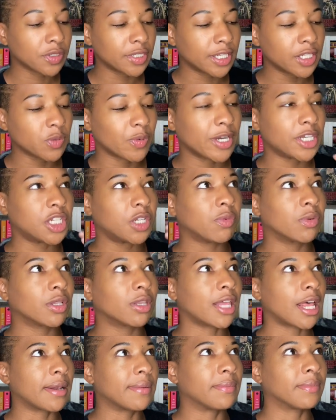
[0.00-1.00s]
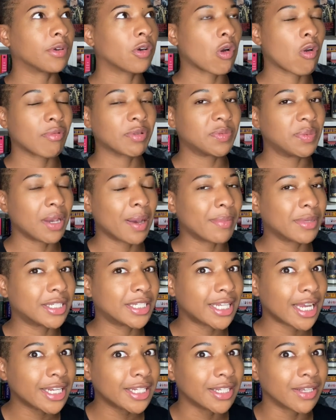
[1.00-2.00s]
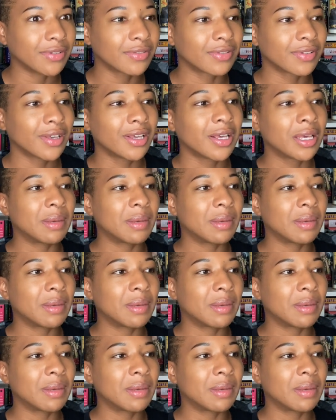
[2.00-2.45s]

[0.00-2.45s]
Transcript: sense why she would then grow up to become a detective,